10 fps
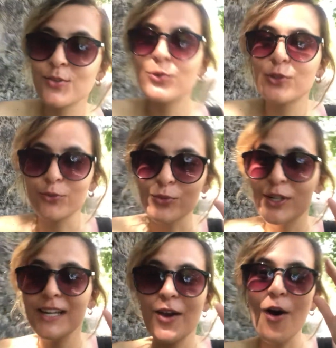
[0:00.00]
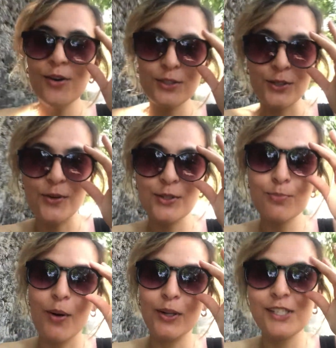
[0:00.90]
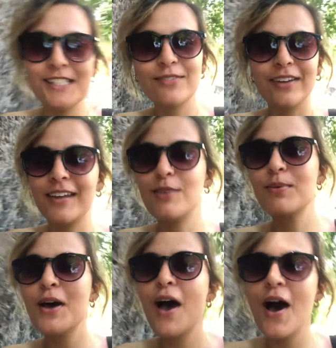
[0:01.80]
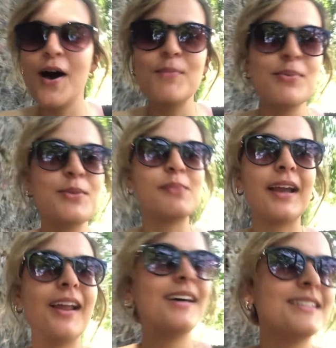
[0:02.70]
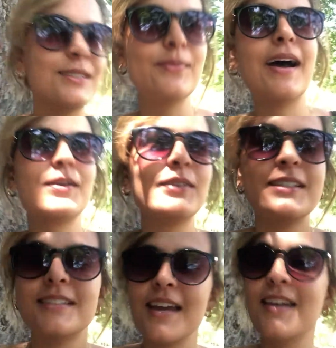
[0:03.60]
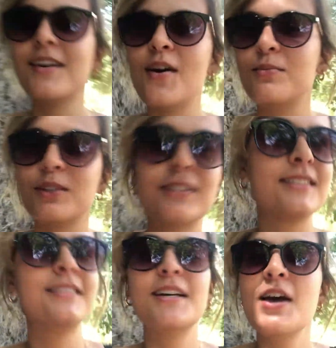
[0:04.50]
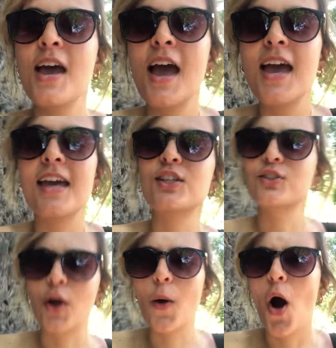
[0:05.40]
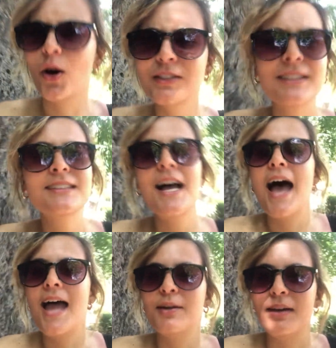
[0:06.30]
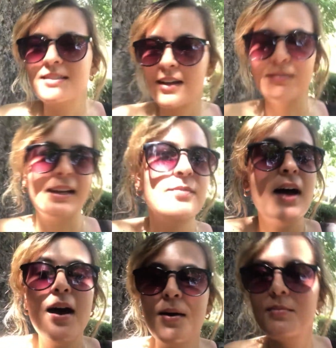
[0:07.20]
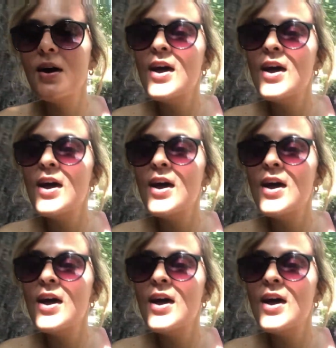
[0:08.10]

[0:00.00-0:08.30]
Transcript: also really hot, so apologies if I keep um, putting my glasses back because it, I'm just, it's so hot. Anyway, it's lovely. Um,